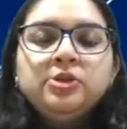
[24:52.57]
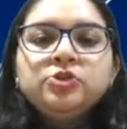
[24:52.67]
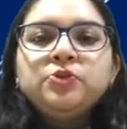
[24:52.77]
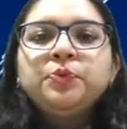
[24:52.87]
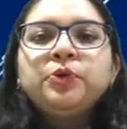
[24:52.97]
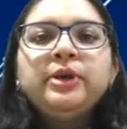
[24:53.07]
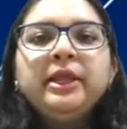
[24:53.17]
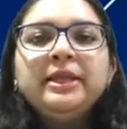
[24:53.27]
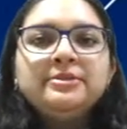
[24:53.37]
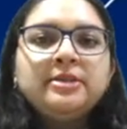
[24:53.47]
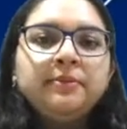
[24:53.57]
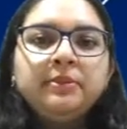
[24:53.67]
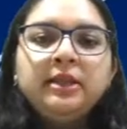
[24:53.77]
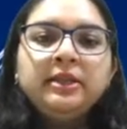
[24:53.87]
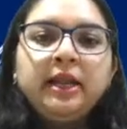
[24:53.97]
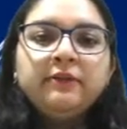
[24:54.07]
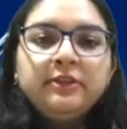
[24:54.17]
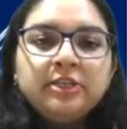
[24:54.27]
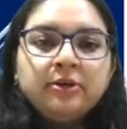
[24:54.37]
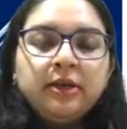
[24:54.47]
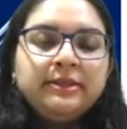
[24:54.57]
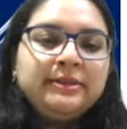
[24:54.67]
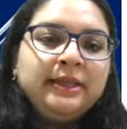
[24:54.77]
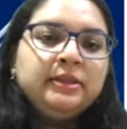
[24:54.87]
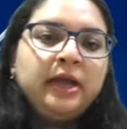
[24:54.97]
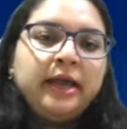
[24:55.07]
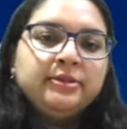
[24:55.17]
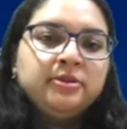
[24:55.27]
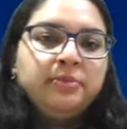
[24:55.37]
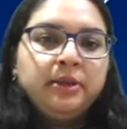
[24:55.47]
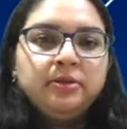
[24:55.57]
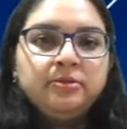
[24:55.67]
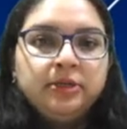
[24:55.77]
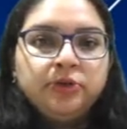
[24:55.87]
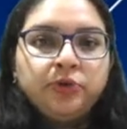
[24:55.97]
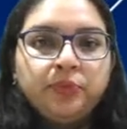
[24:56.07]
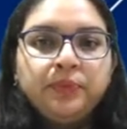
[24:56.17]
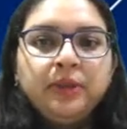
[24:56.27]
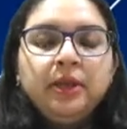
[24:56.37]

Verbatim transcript: So pruning is something that we generally see in the Eisenmenger syndrome.